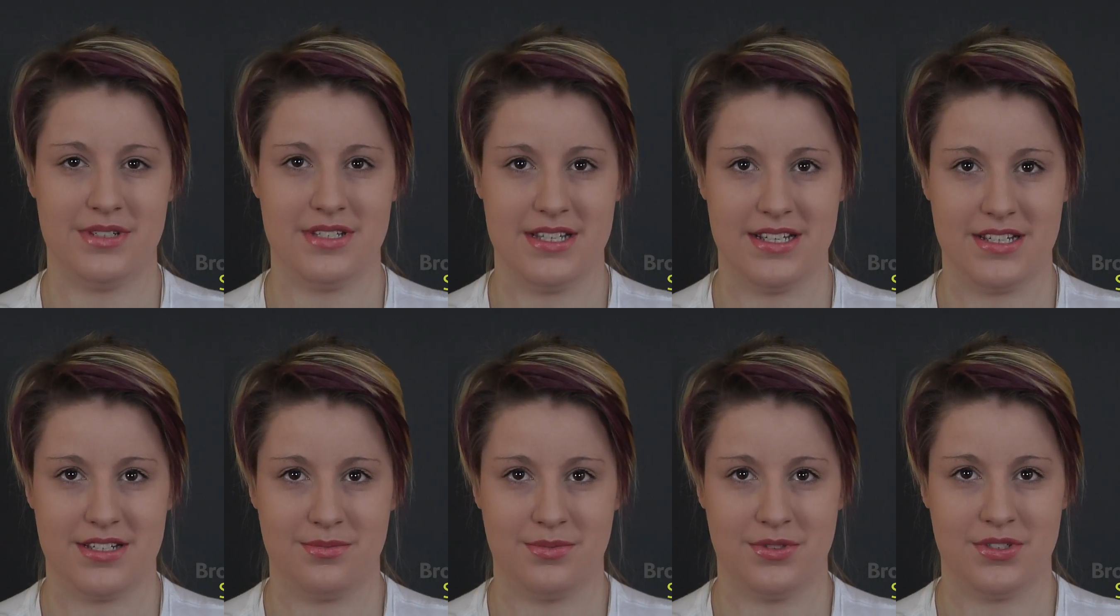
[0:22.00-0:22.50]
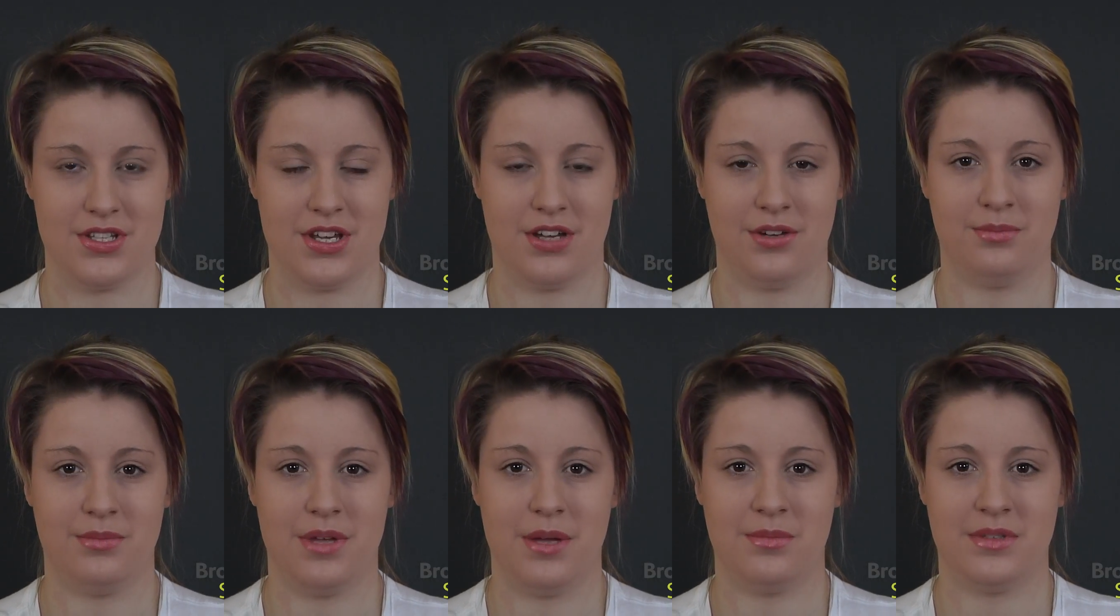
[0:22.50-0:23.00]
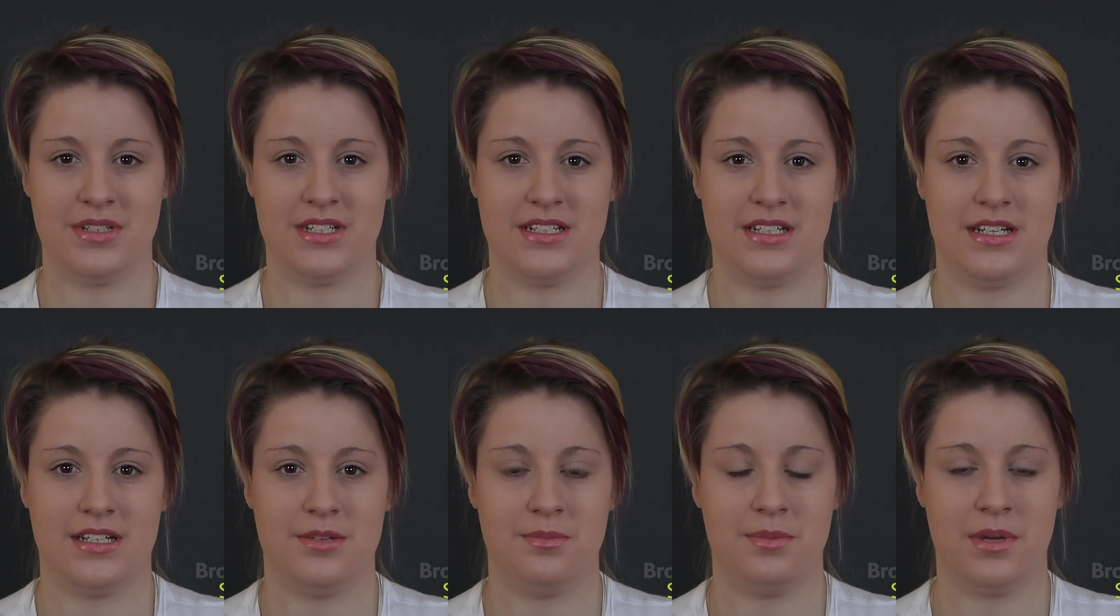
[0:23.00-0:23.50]
was 6 months old, me and my
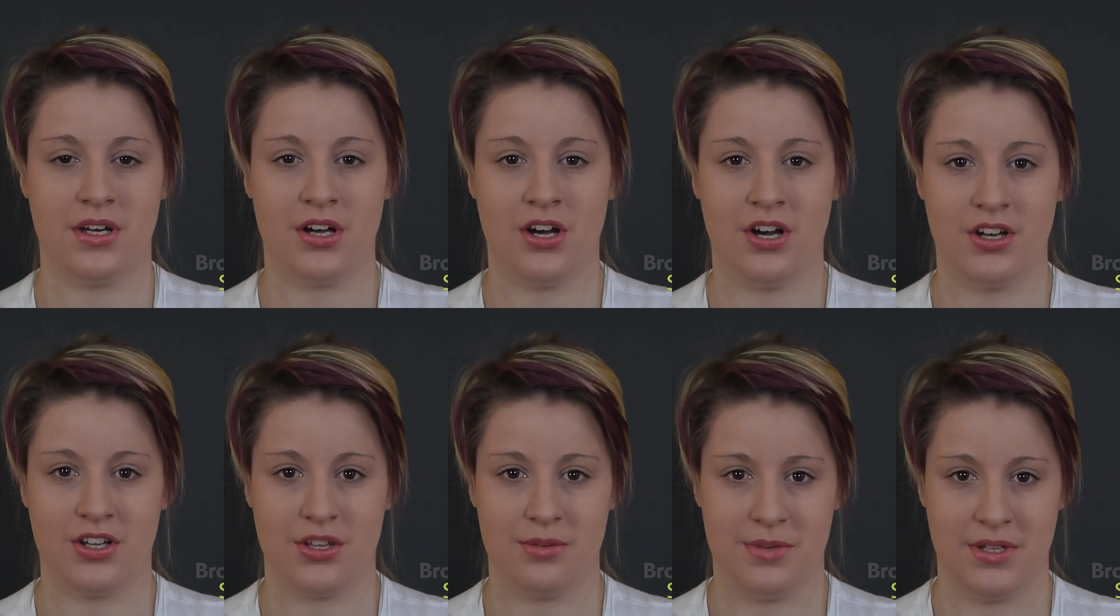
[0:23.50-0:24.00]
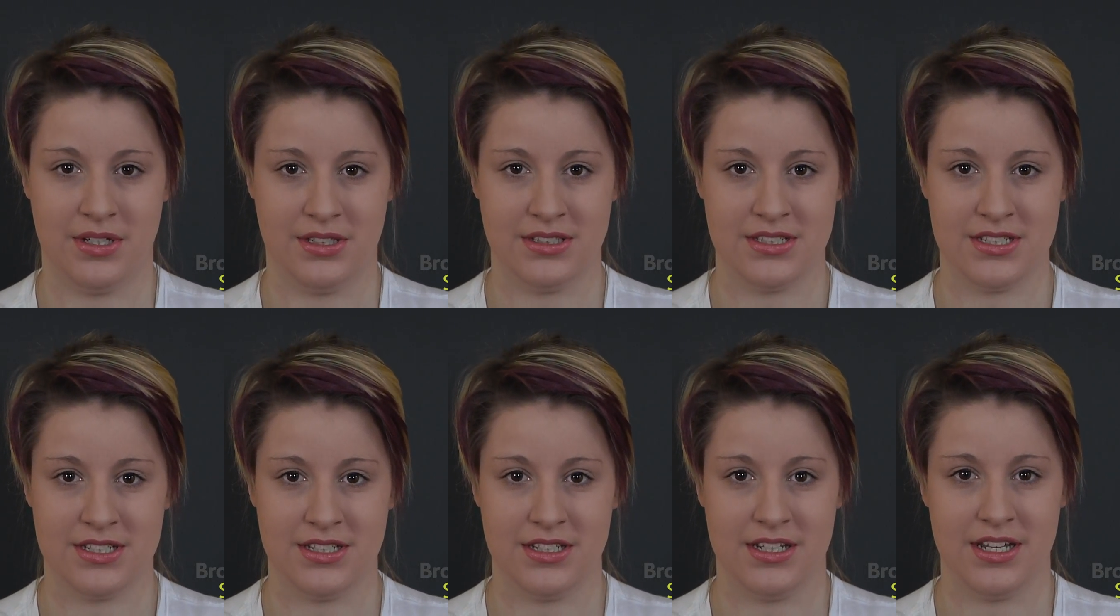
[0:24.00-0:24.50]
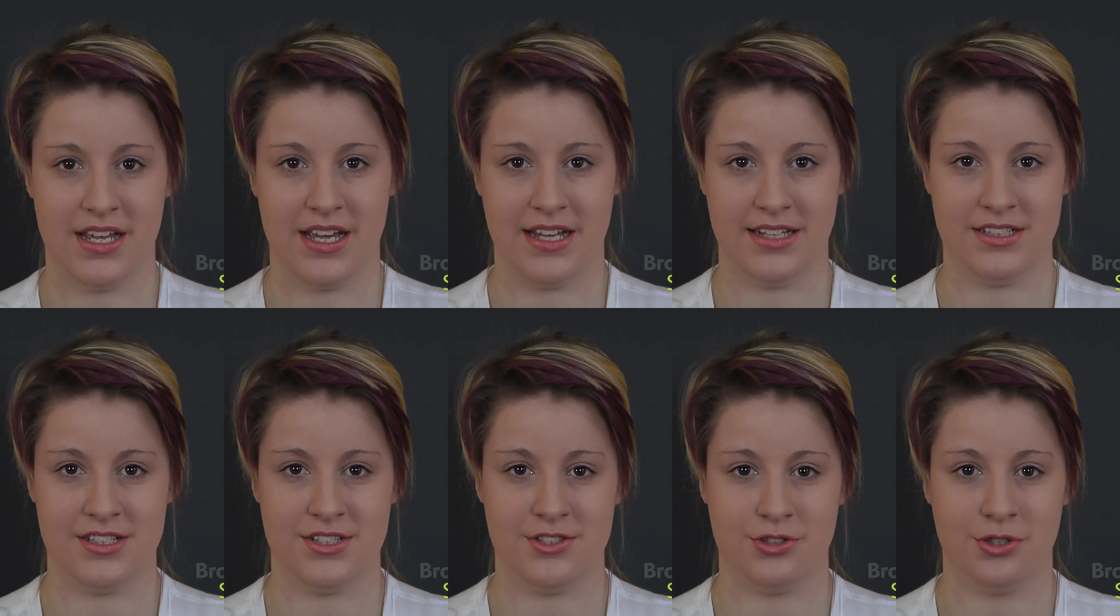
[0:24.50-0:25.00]
dad had a big argument and he
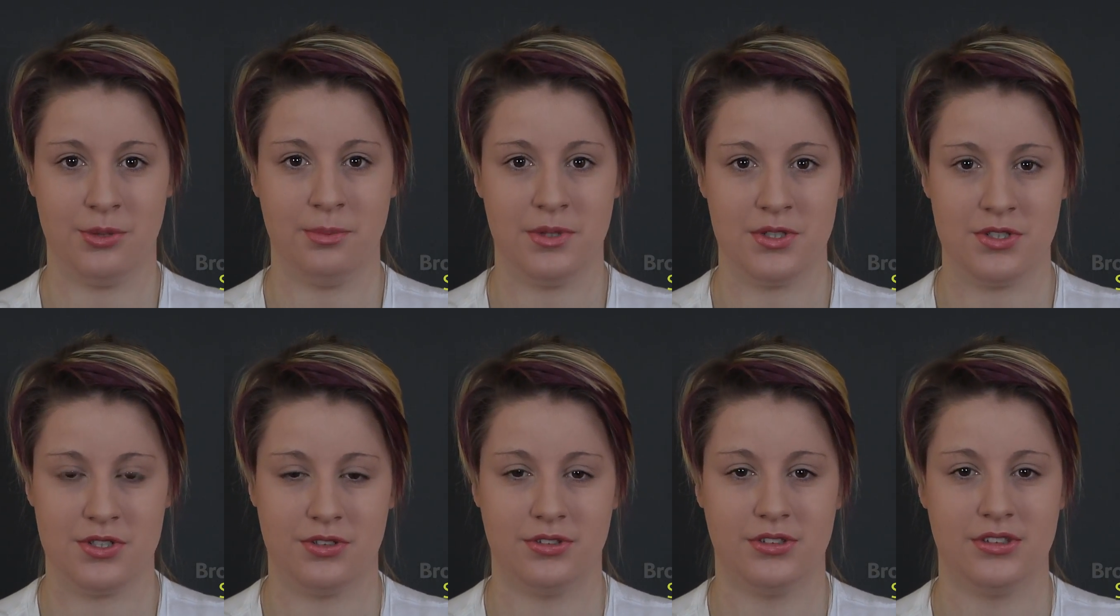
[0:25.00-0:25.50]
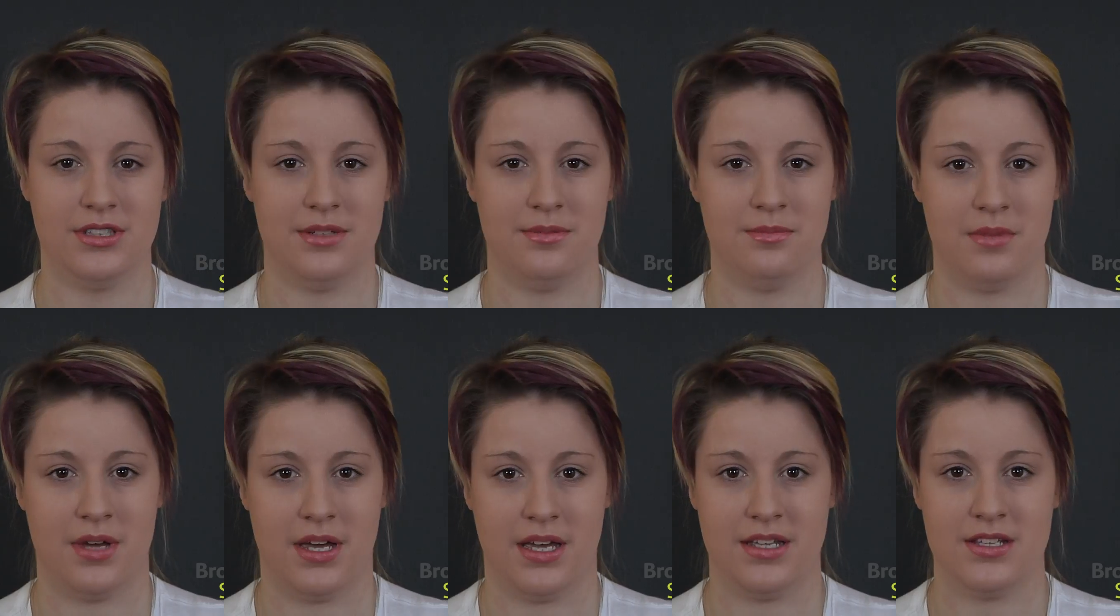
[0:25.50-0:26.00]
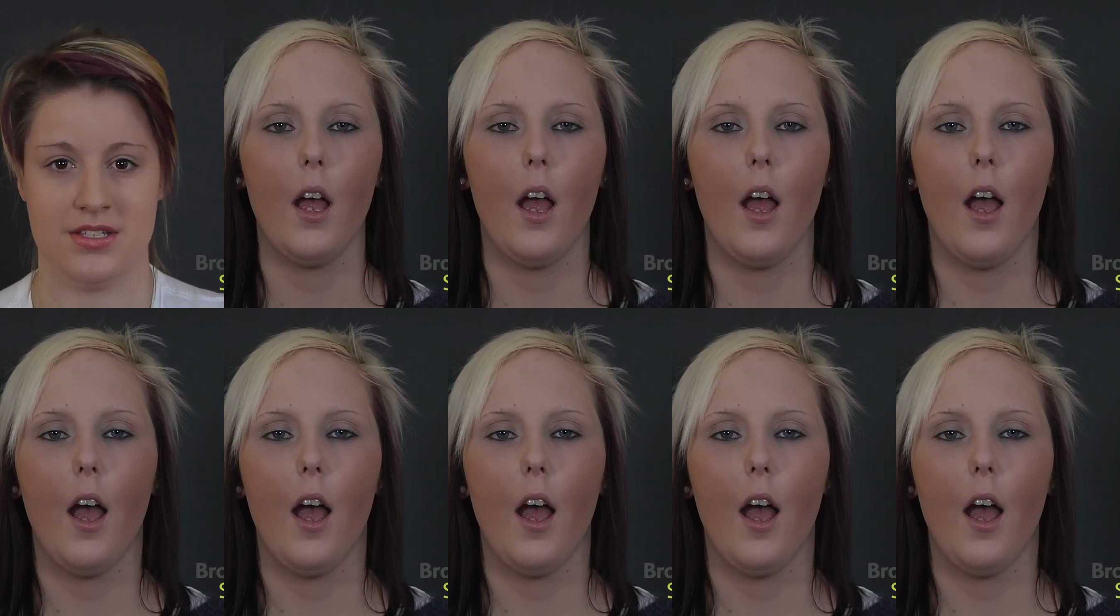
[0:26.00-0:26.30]
ended up assaulting me.